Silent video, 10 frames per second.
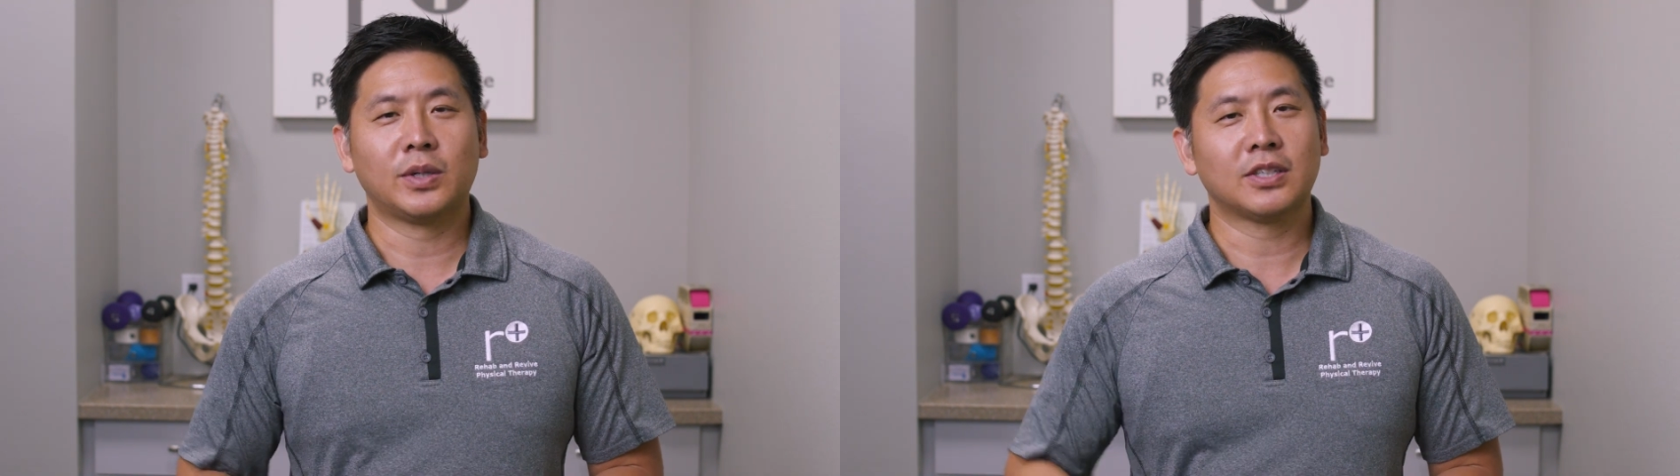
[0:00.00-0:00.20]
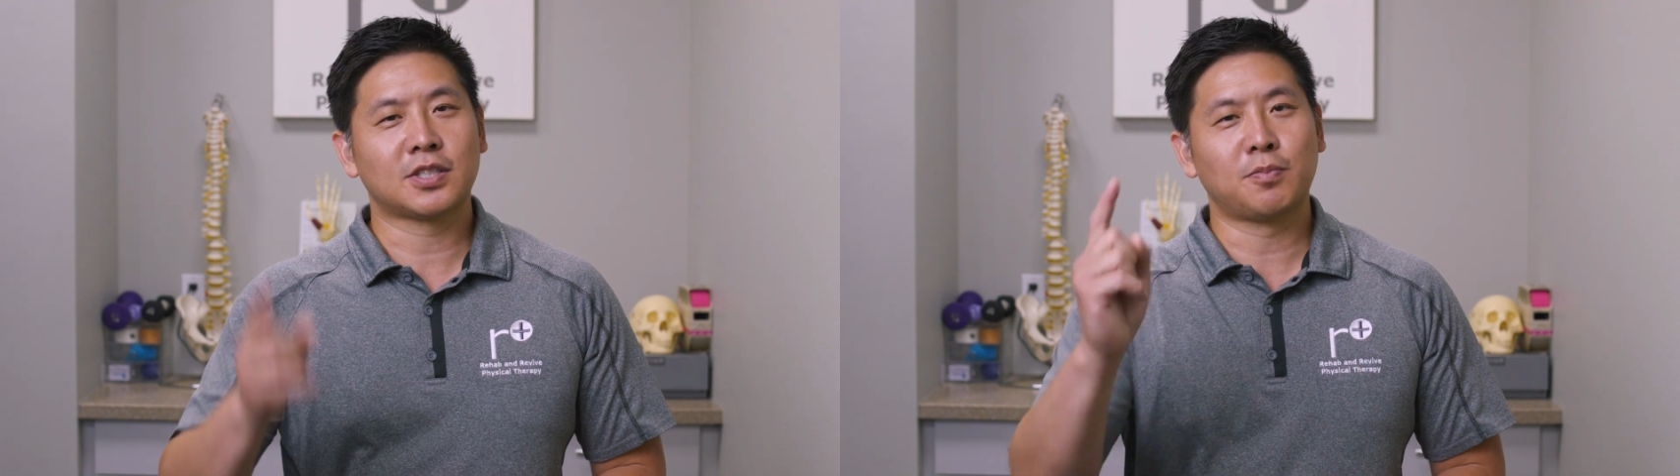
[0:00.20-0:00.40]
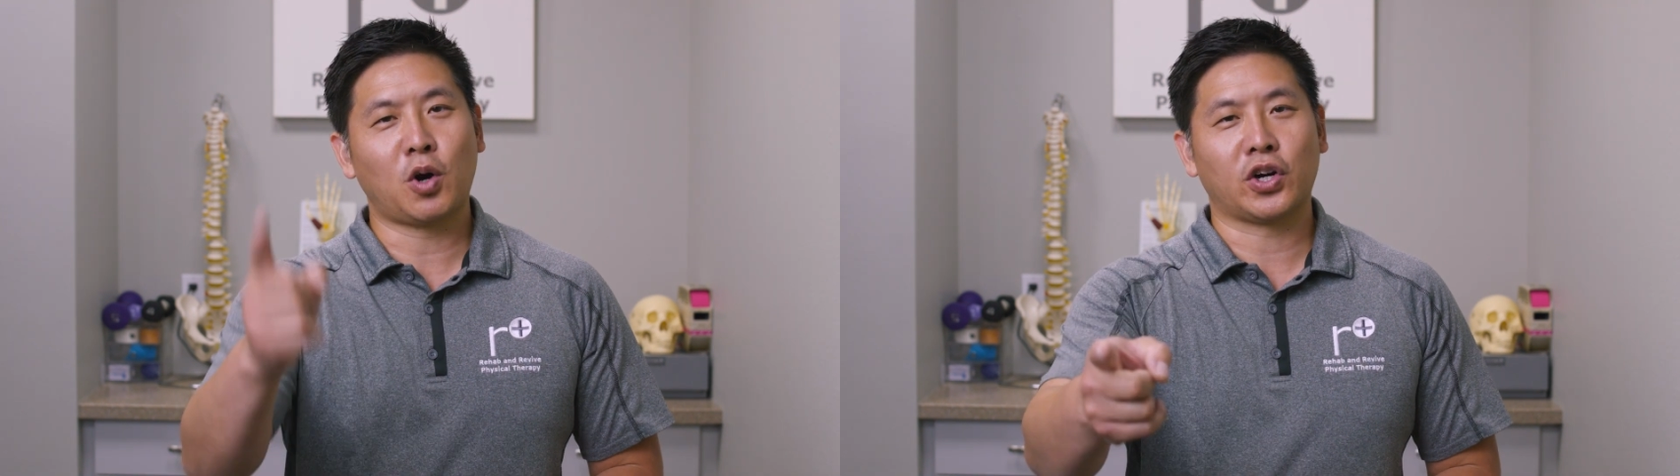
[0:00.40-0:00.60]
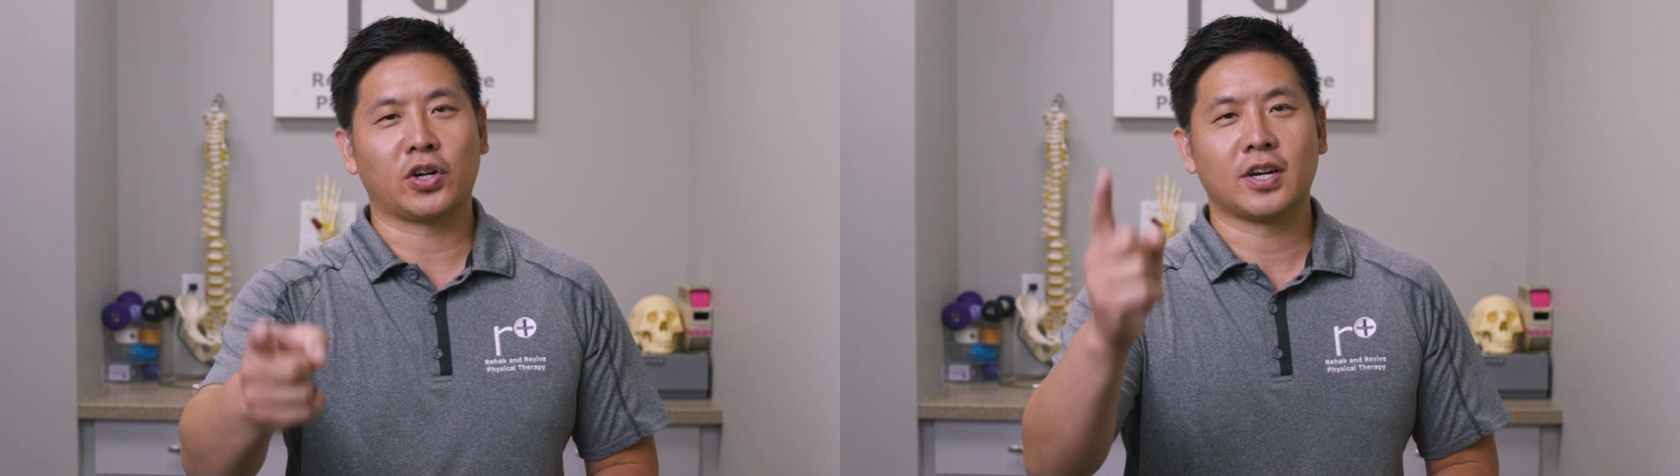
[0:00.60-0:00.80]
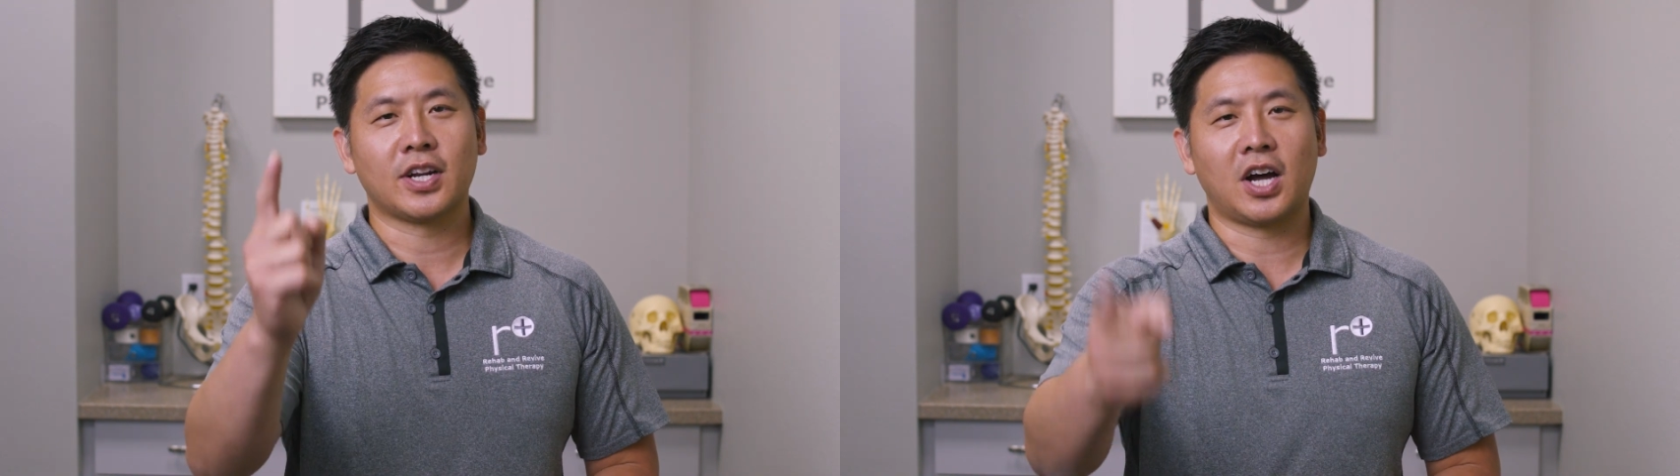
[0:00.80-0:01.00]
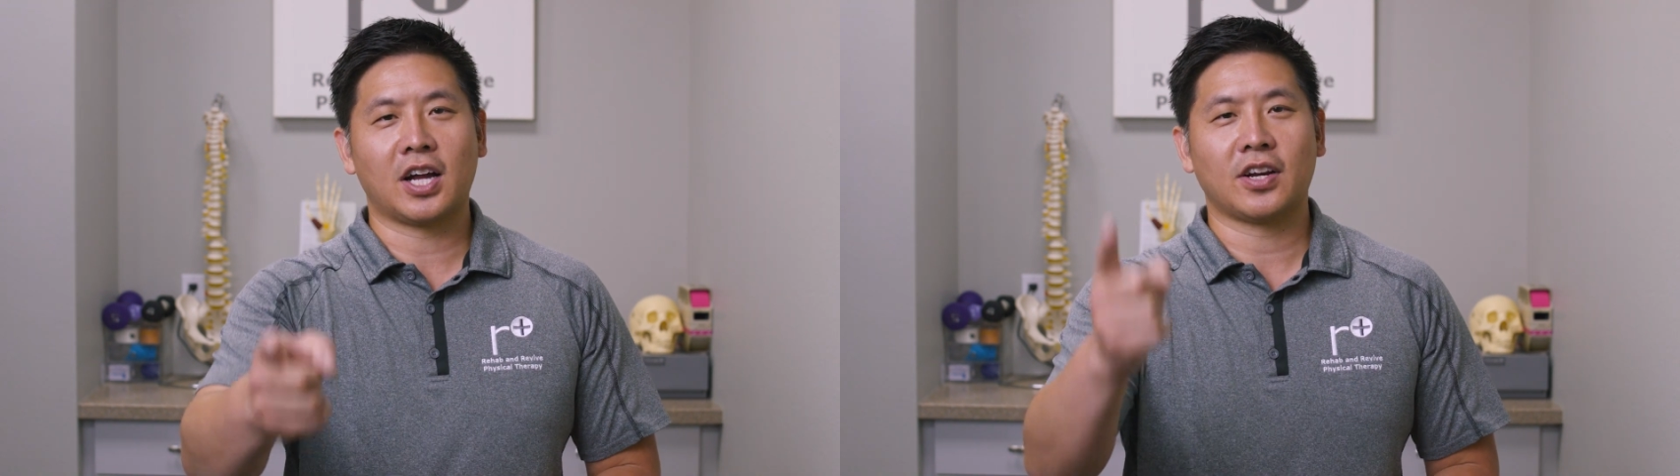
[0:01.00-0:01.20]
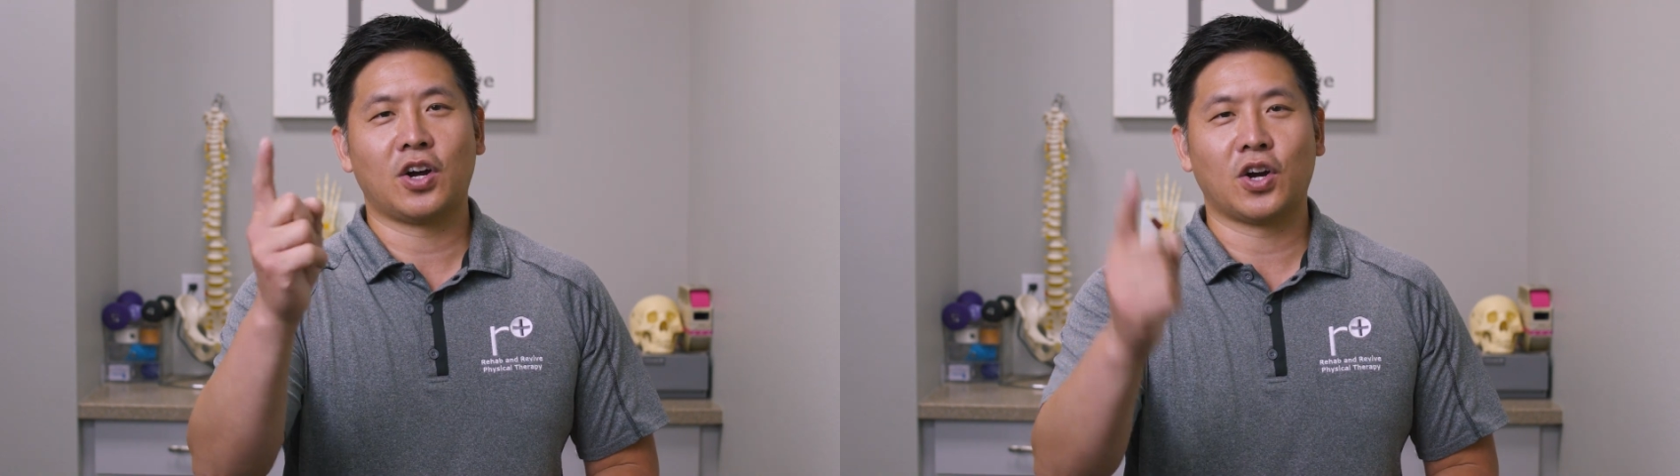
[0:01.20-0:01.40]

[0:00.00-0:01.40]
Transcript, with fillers: we heal smarter, not